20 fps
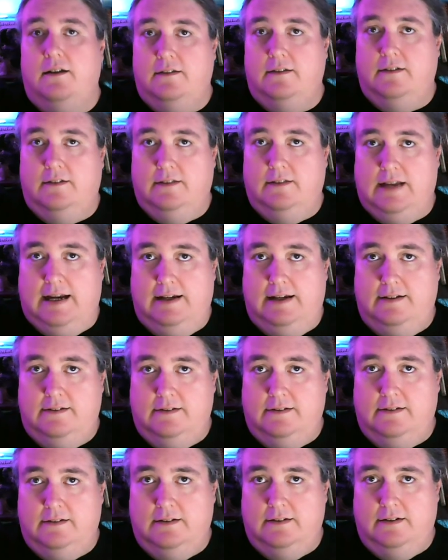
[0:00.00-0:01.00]
the
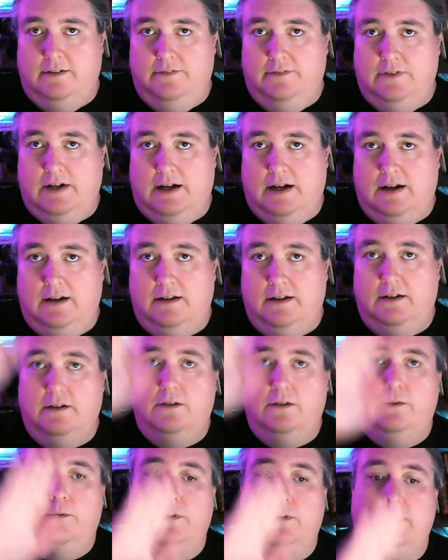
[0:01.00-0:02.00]
light of God,
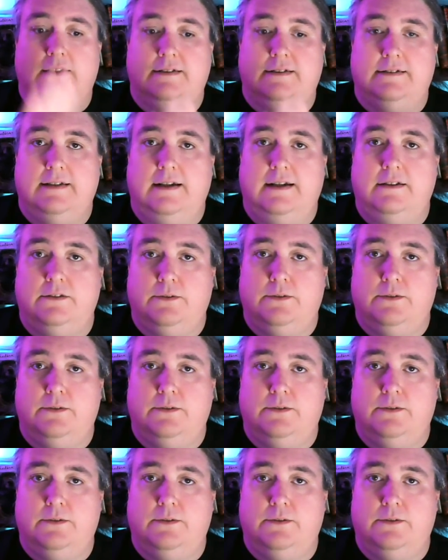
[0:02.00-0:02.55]
or the saint,